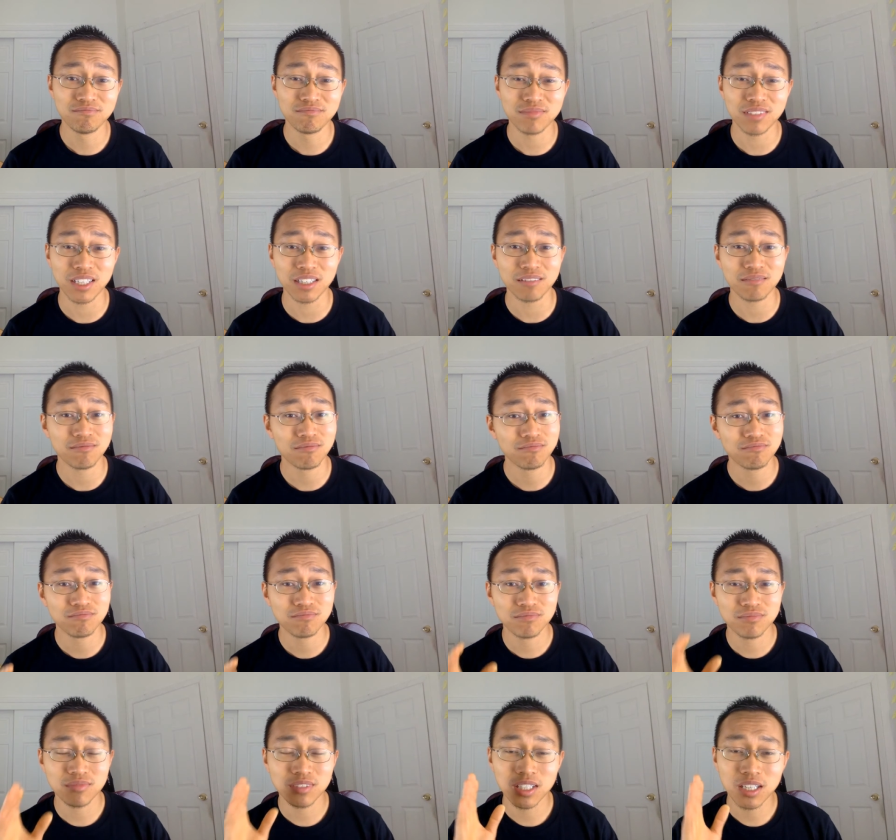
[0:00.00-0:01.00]
Like,
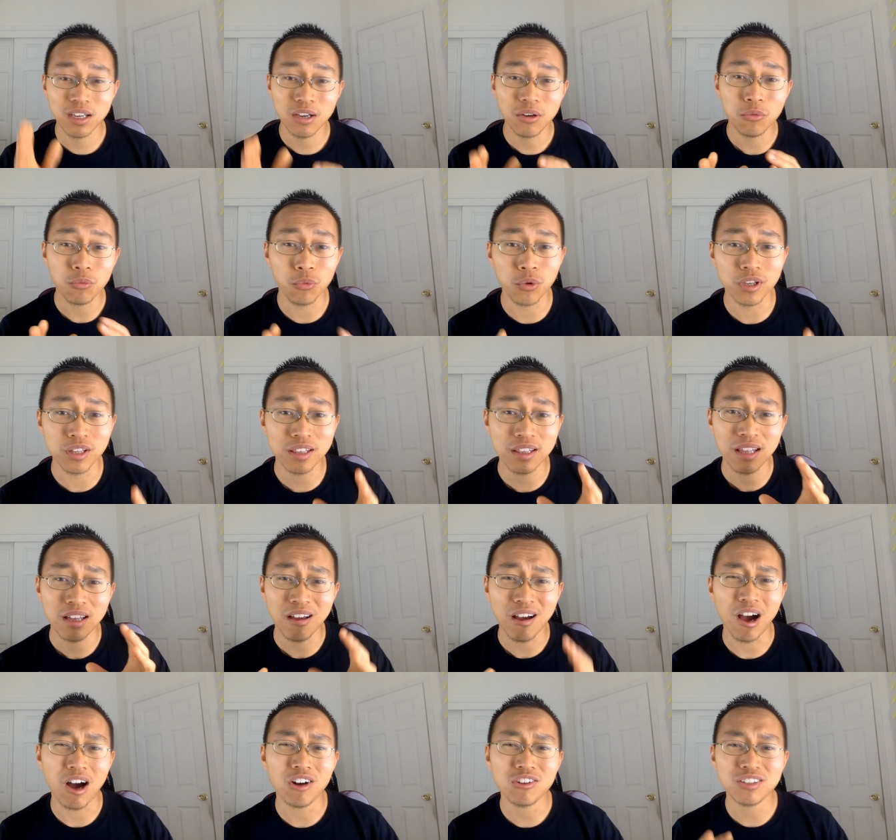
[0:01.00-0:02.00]
with
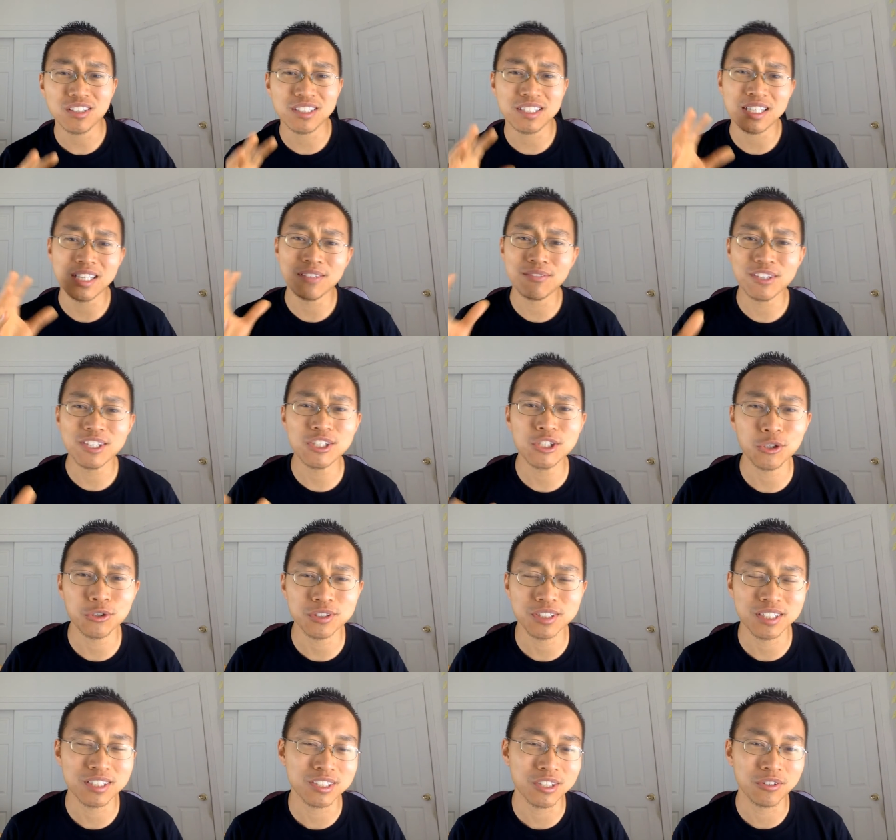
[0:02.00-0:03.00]
all the TV shows
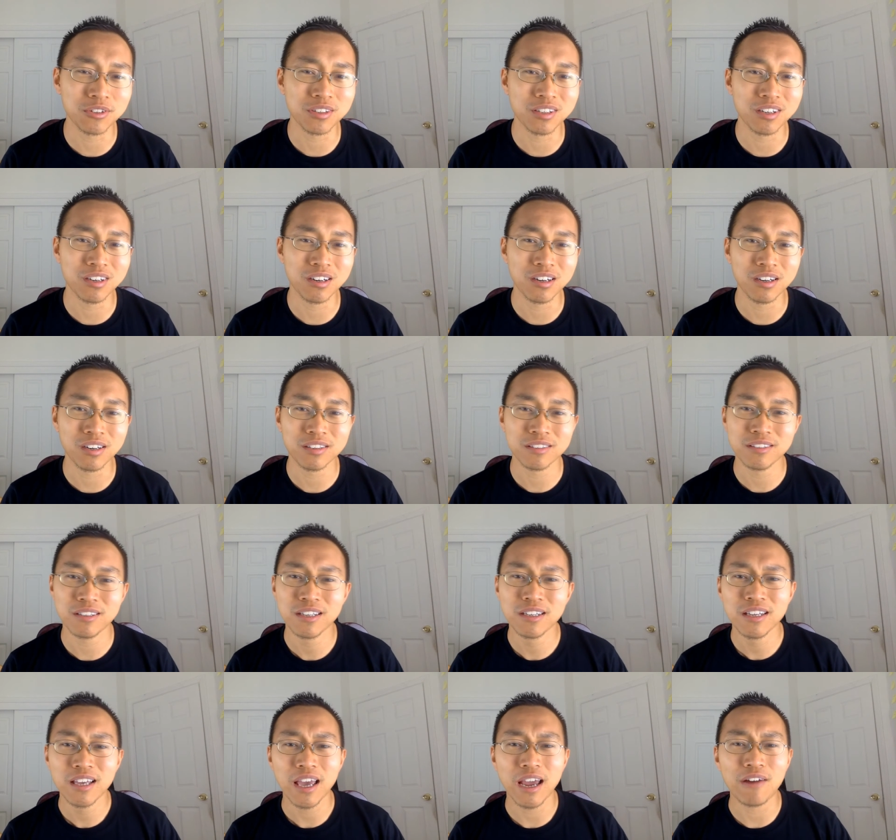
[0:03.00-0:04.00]
that's going on,
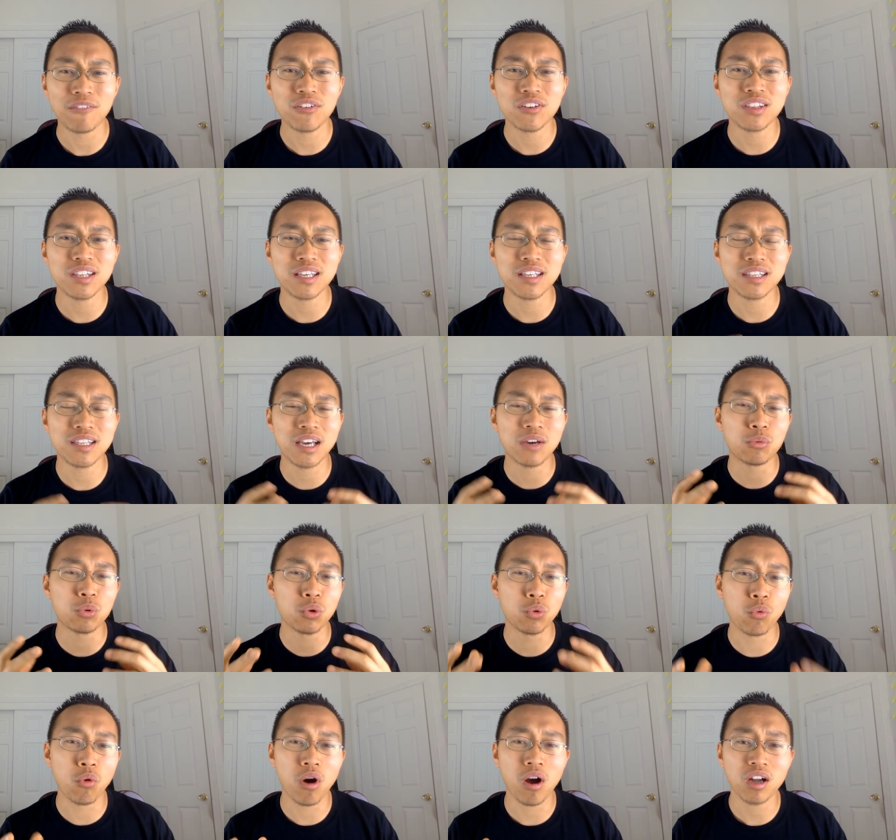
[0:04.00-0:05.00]
everything that we
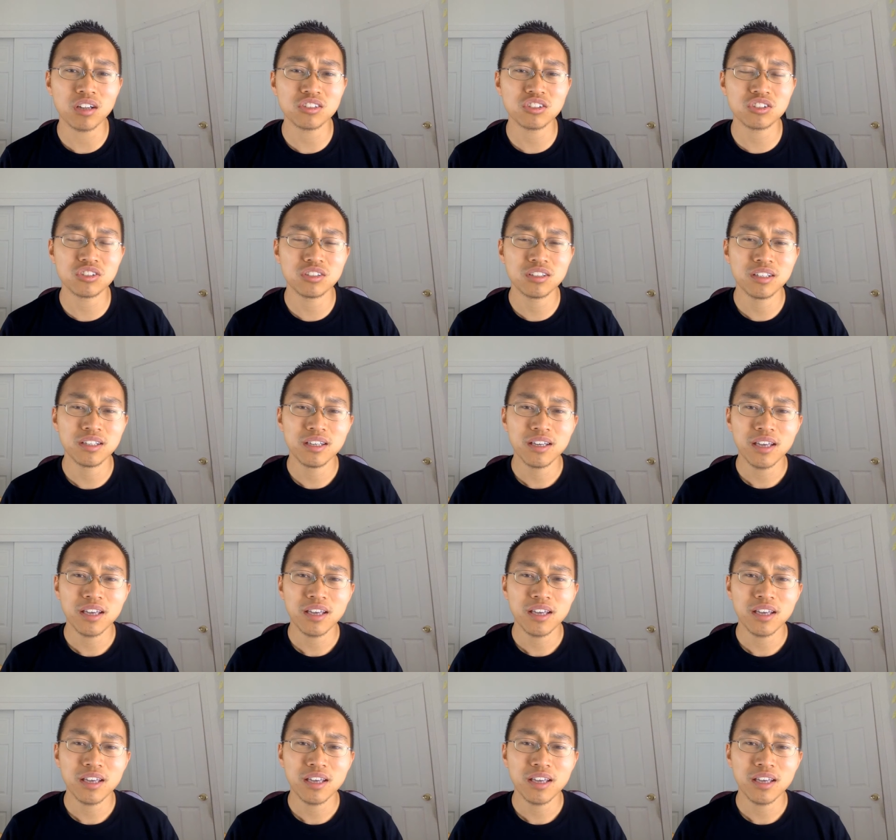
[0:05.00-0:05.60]
watch,